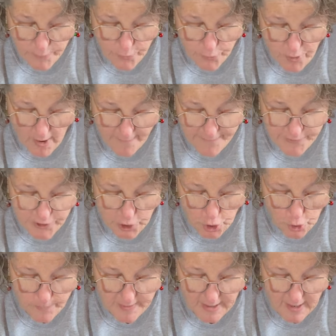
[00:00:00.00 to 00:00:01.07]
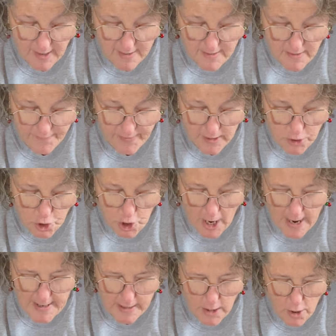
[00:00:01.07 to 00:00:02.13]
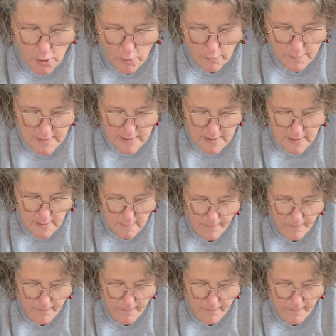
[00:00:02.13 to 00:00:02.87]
Rudolph do because of his shiny nose?